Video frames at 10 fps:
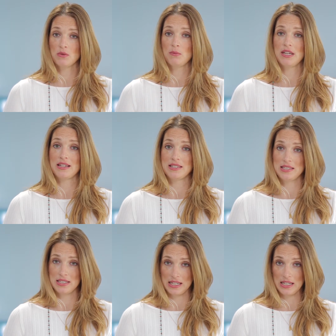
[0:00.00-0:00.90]
through being
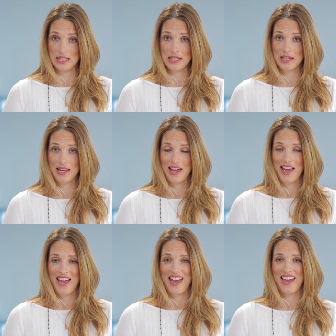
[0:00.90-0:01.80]
seen
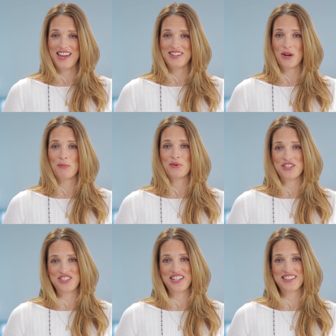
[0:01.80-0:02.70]
and
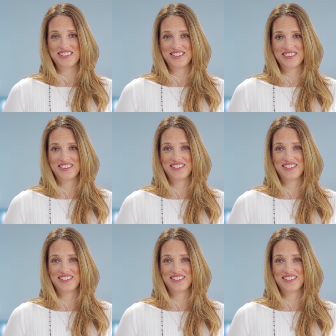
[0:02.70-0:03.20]
appreciated.